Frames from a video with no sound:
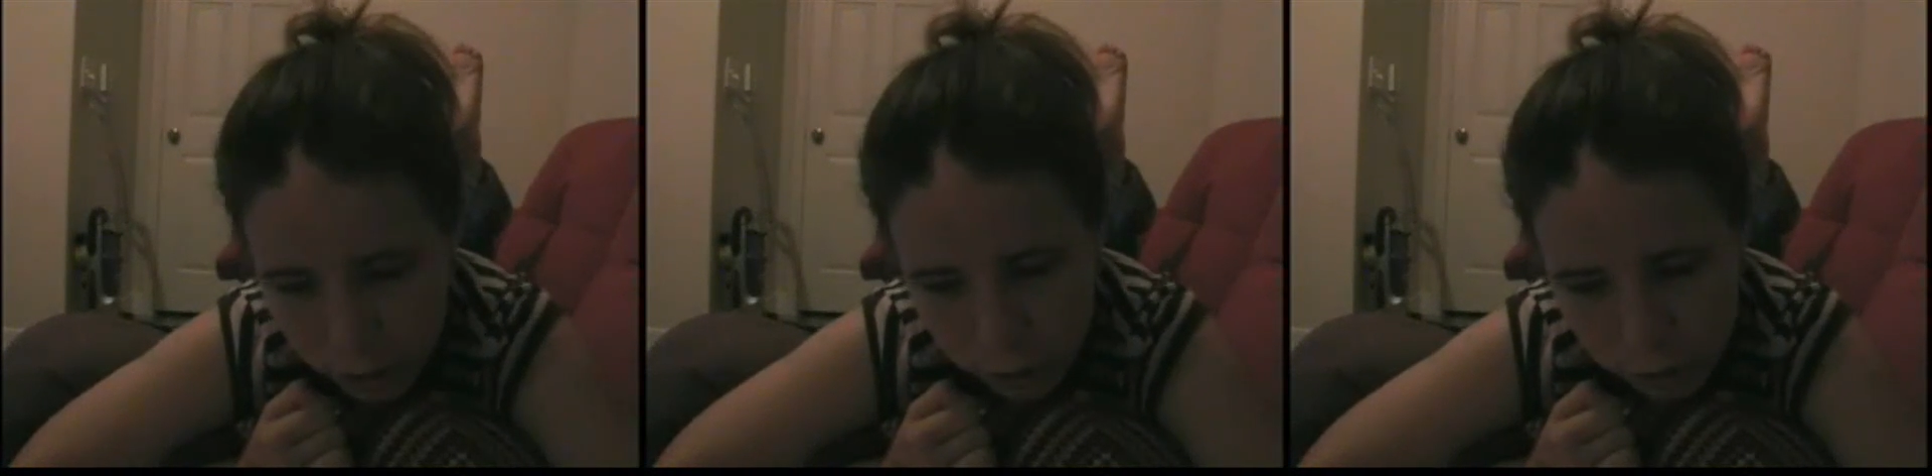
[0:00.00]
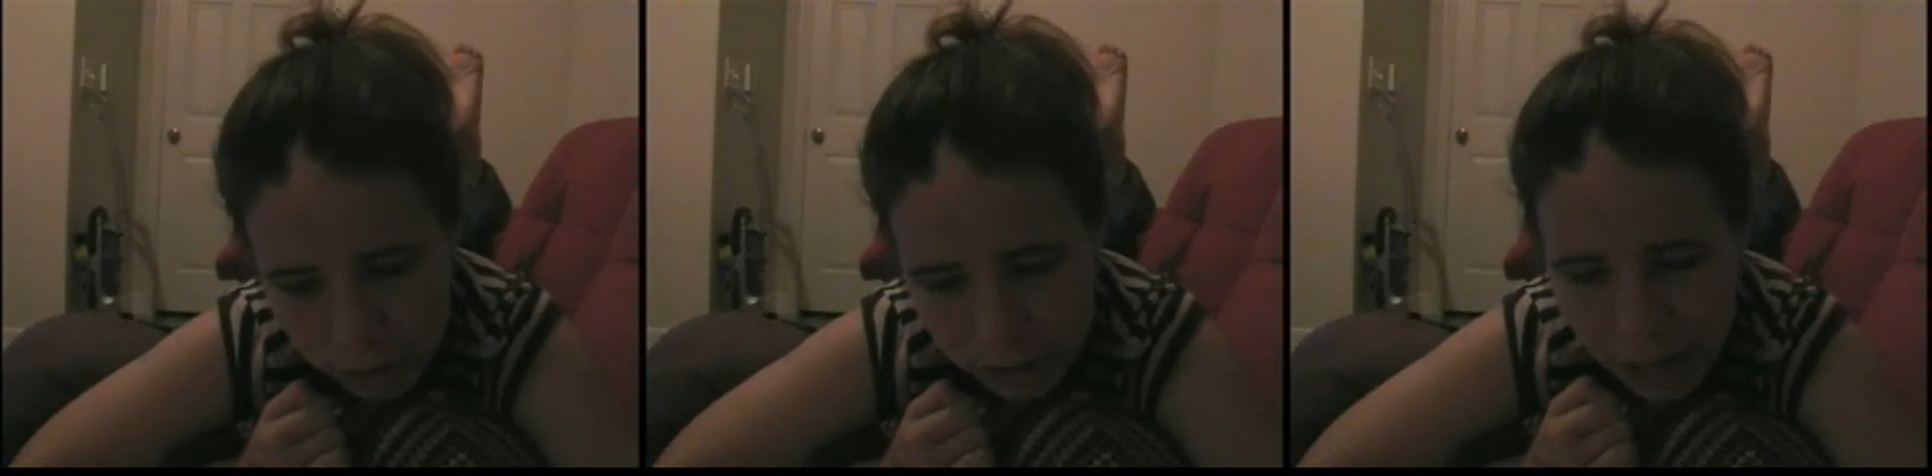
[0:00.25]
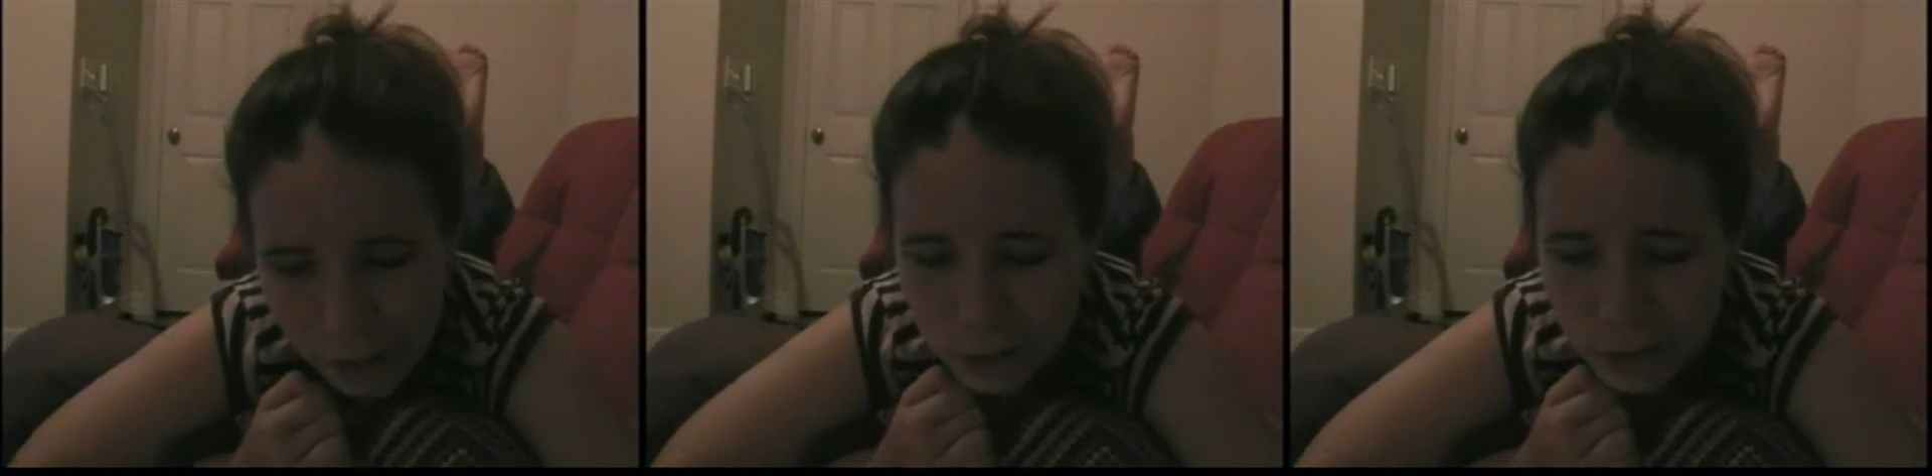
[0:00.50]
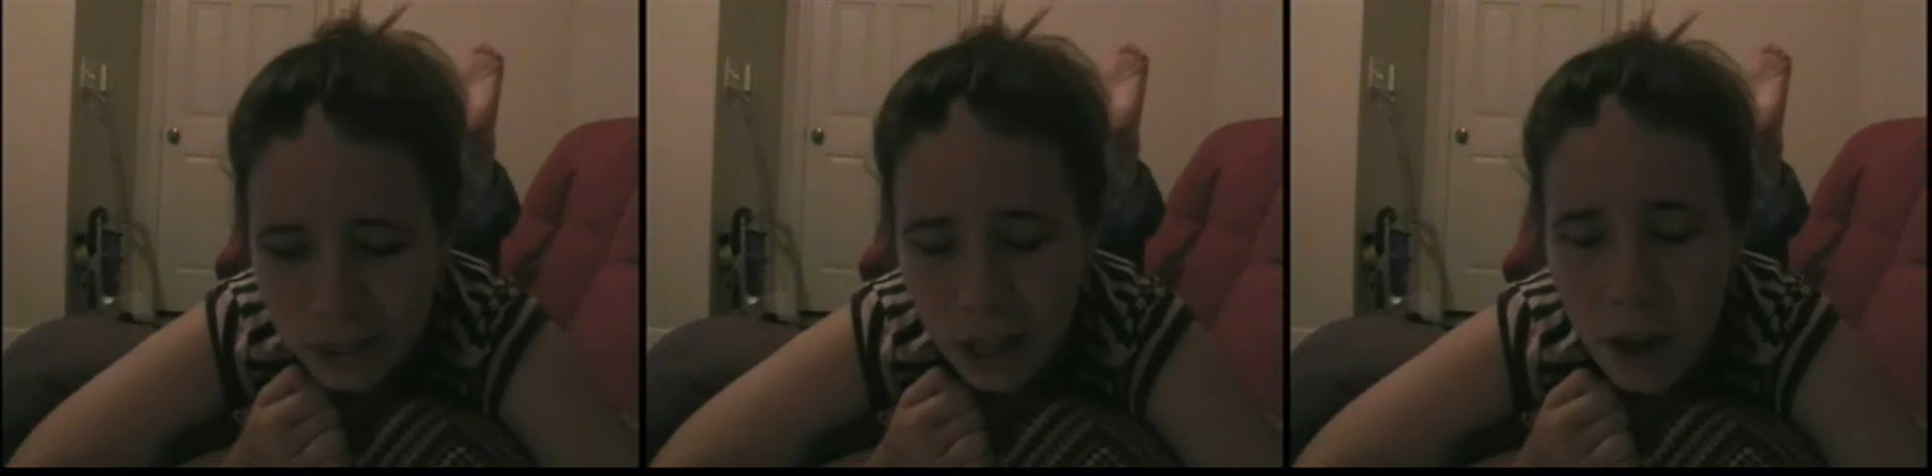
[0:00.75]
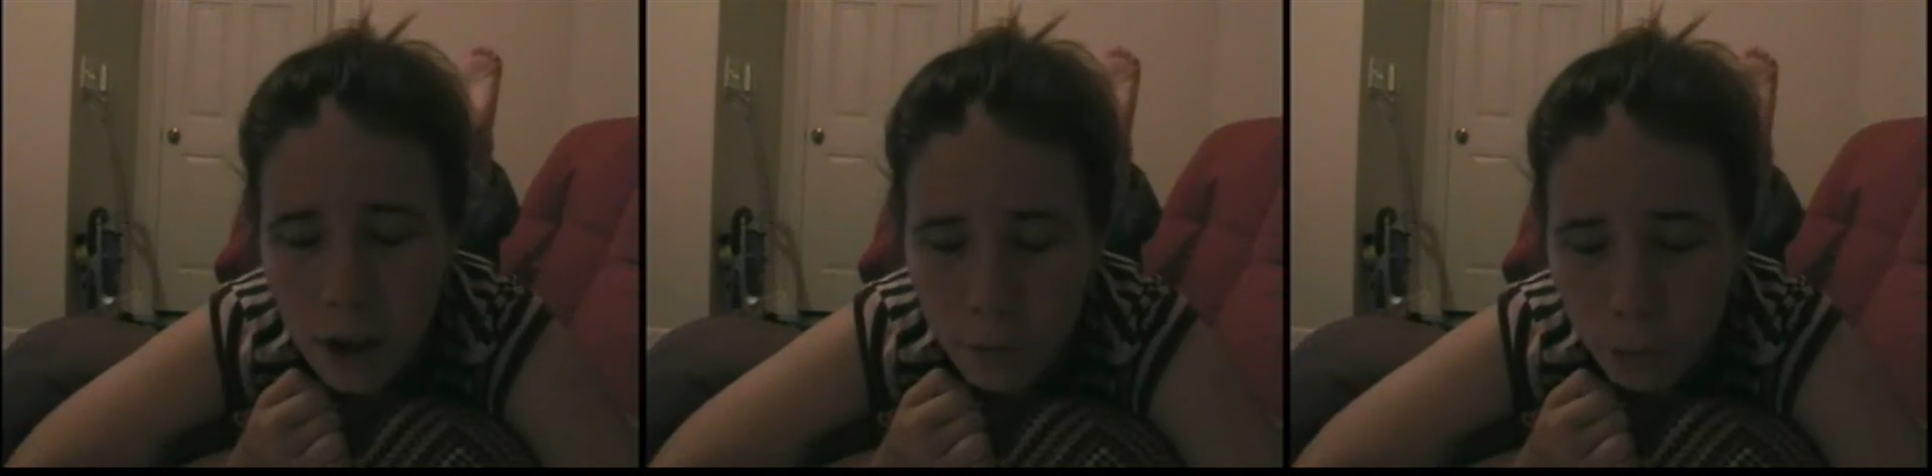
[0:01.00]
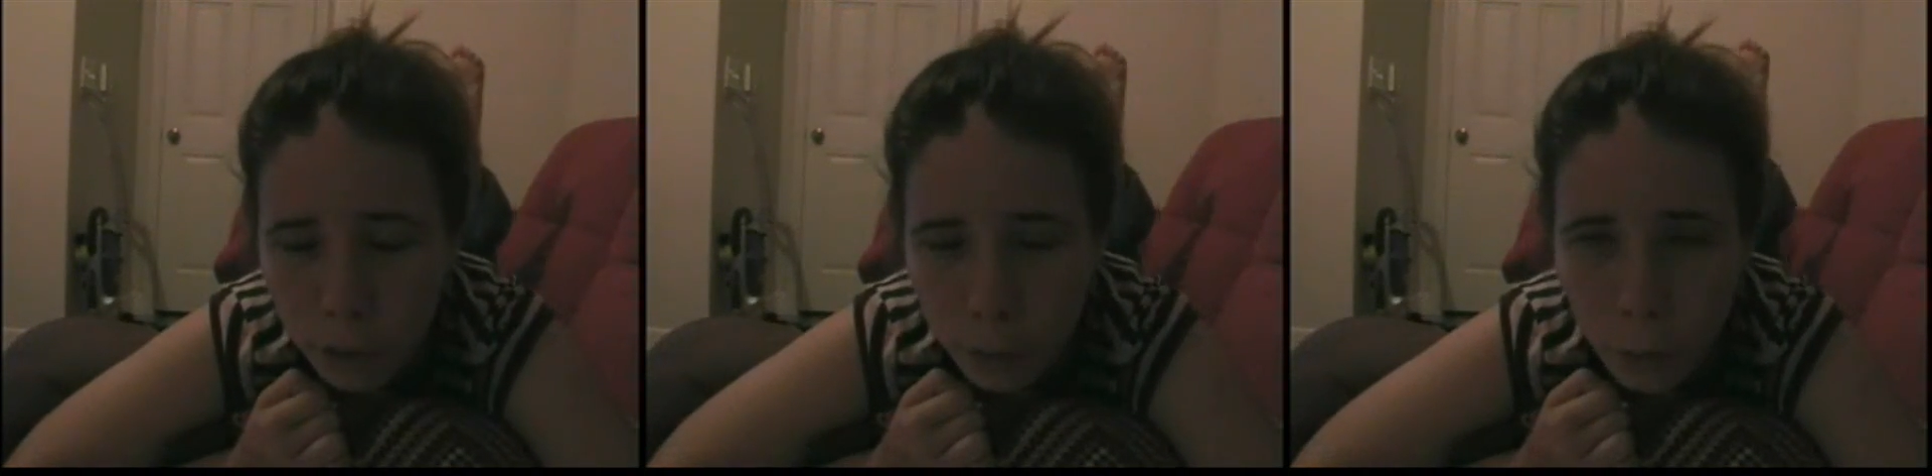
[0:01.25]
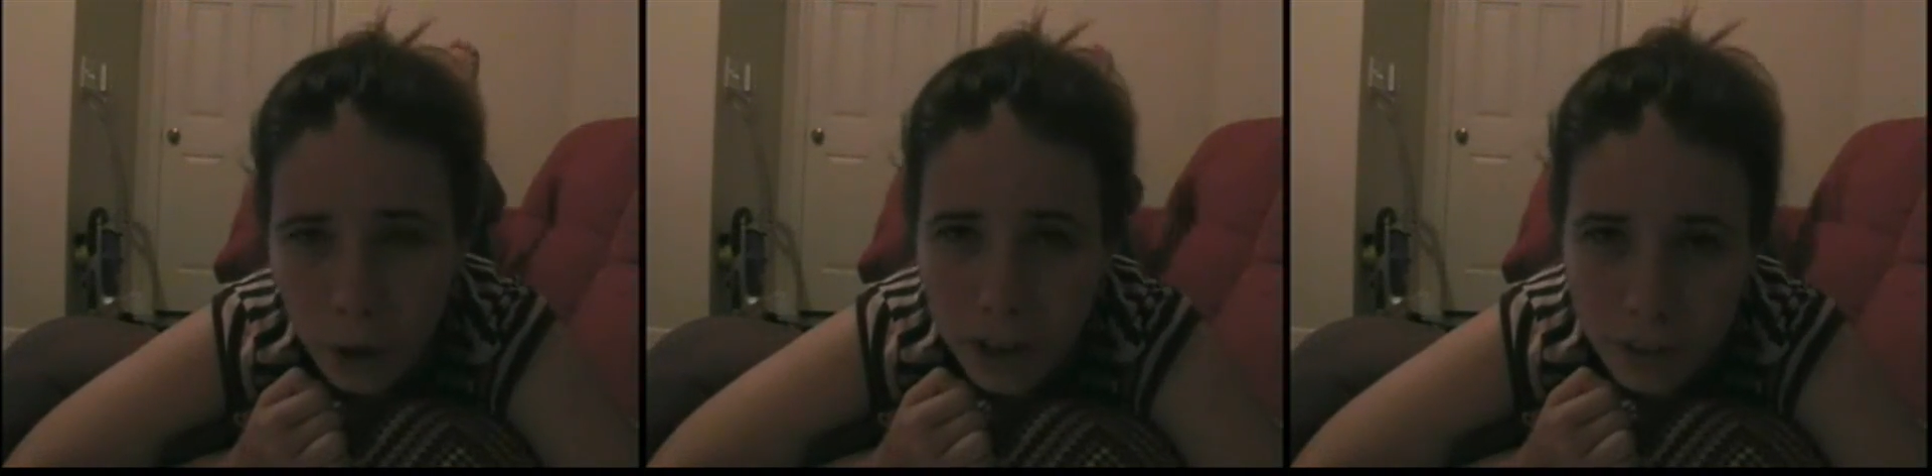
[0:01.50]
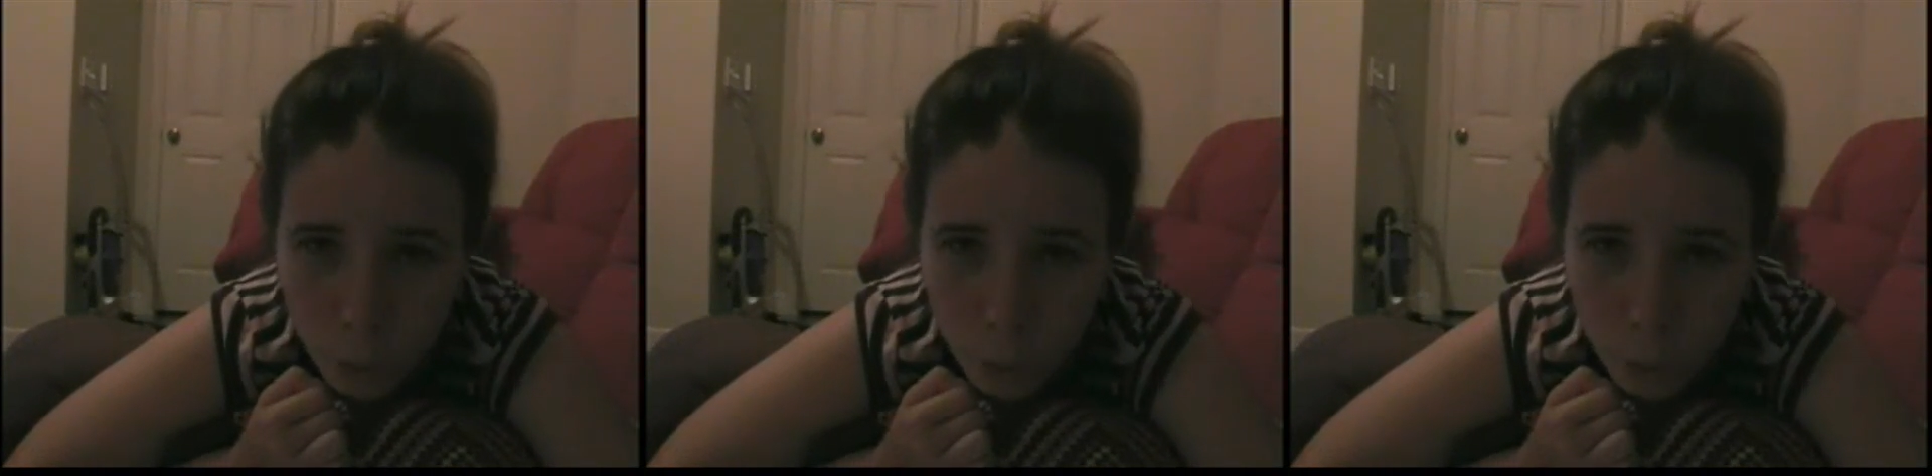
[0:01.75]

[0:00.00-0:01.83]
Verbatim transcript: and Girl Scouts. 41,